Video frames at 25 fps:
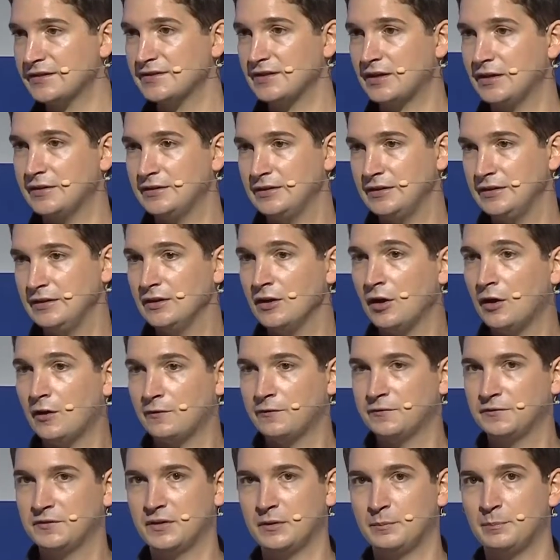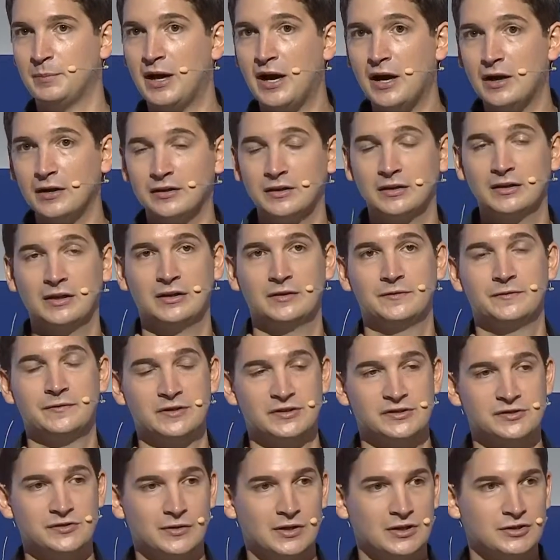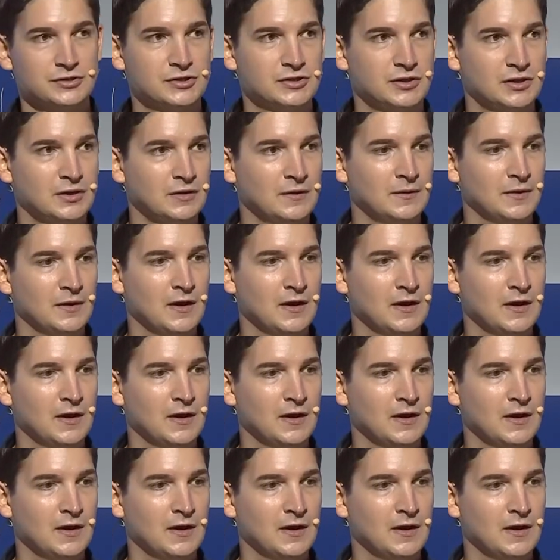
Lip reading: ID of the parking infrastructure,